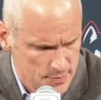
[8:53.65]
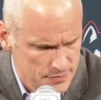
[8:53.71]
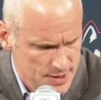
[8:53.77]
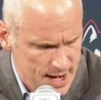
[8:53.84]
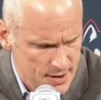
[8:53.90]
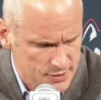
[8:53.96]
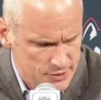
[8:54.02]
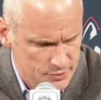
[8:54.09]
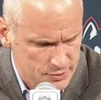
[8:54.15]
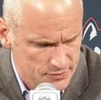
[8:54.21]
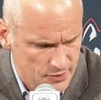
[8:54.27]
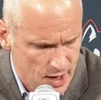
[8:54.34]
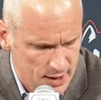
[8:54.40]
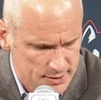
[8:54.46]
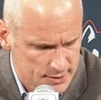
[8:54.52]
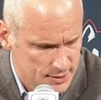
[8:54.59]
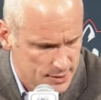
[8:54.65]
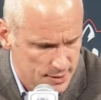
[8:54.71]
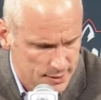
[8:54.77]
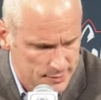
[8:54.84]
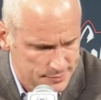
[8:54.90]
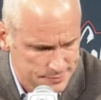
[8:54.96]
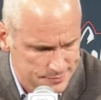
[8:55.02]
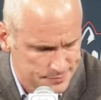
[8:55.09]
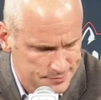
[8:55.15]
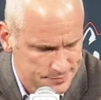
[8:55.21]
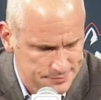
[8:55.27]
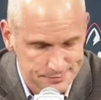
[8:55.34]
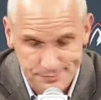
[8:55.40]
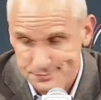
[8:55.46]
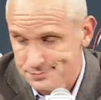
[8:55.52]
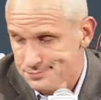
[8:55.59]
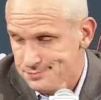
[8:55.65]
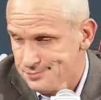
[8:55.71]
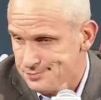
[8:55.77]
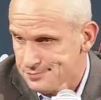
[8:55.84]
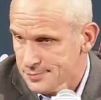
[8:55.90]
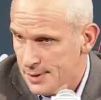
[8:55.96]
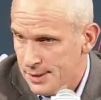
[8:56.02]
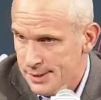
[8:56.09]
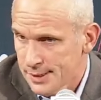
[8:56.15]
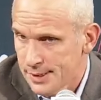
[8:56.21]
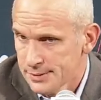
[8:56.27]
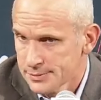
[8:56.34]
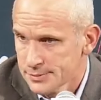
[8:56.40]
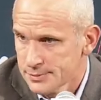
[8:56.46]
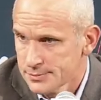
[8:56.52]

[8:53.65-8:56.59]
I, I was fine tonight, I guess.